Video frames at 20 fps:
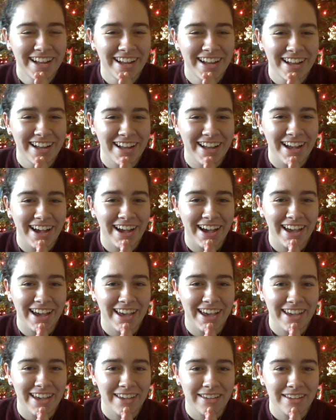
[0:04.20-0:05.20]

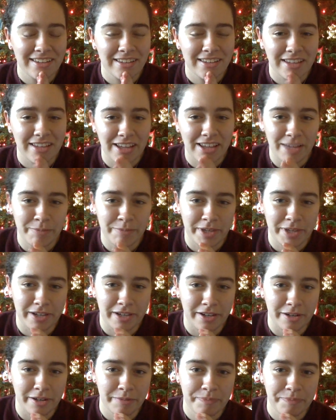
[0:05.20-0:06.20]
I am
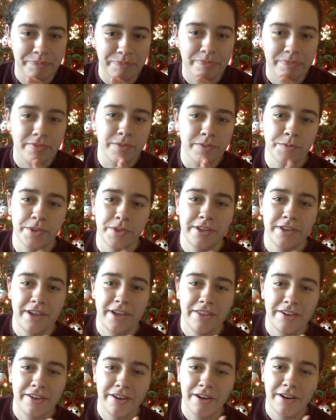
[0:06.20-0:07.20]
here with
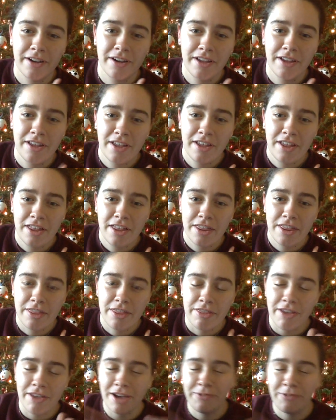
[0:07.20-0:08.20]
another
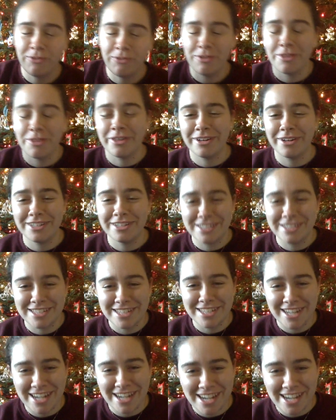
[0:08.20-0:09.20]
Thoughtful
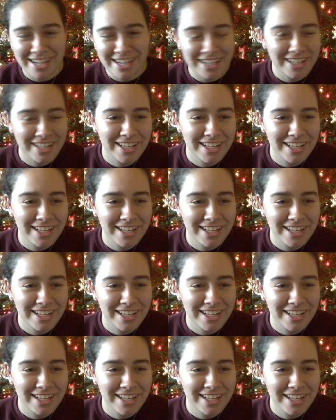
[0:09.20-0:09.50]
Thursday.